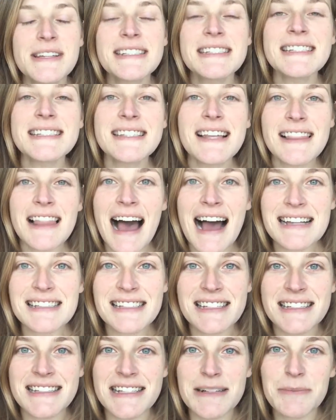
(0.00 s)
This is the
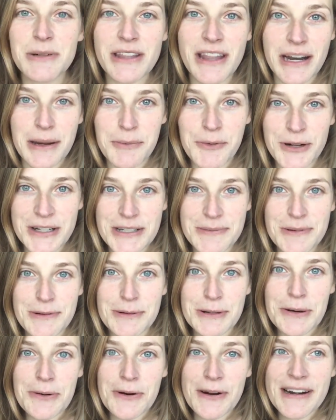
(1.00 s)
last symbol that I'm going to be
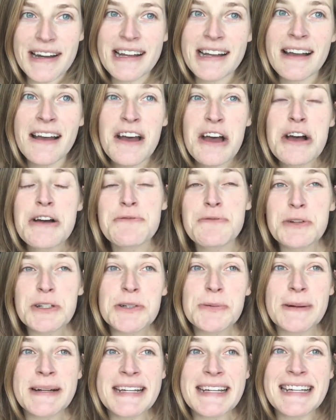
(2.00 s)
recording for
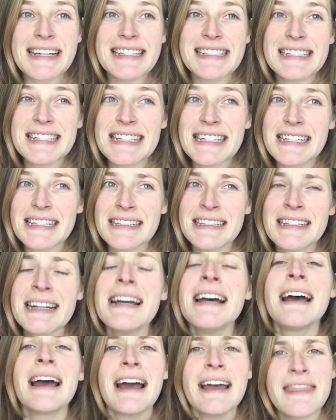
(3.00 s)
2018,
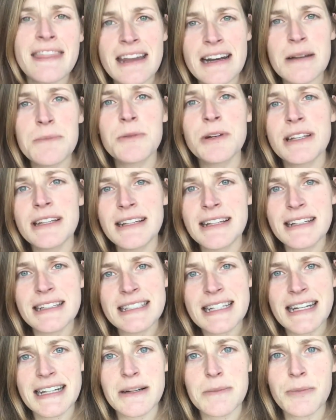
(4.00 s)
and then I'm really going
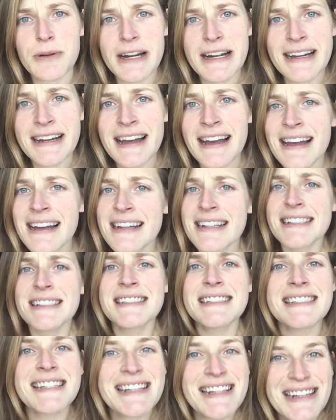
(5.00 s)
to take a break,
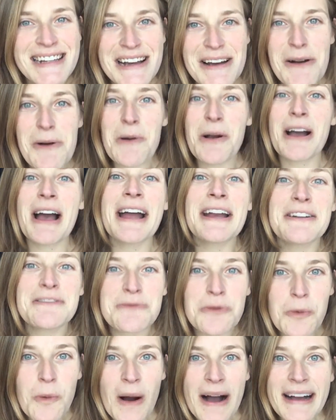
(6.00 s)
see kind of
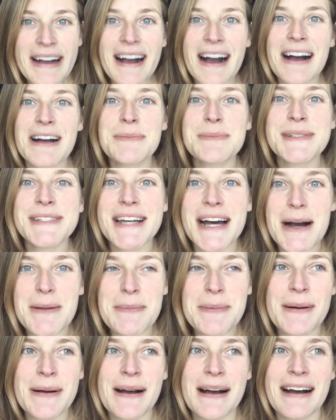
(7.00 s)
what comes
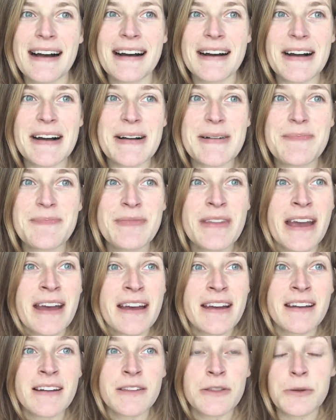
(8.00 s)
up
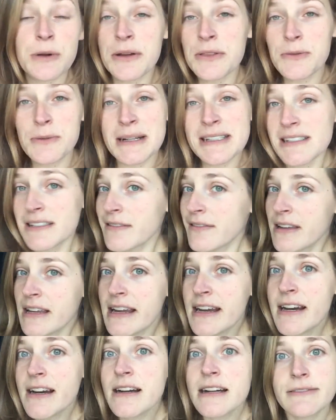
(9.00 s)
throughout the rest of the
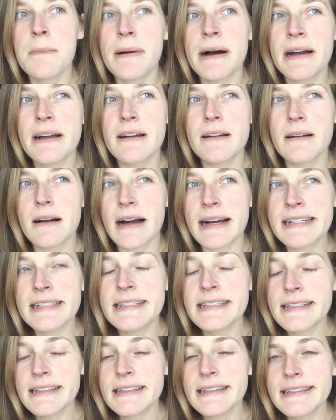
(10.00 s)
year. But
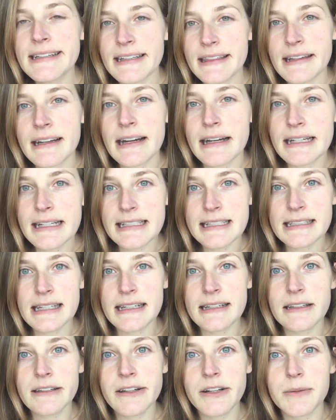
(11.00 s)
ideally, I think I need to
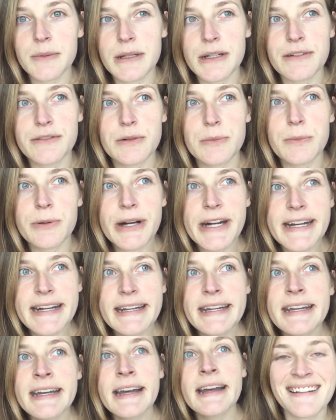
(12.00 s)
take a little bit of a
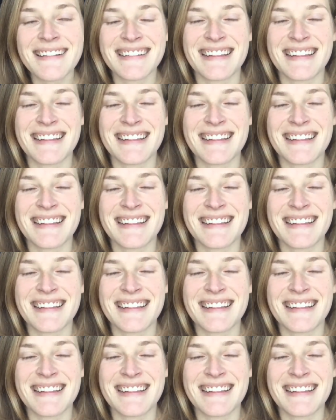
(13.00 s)
break.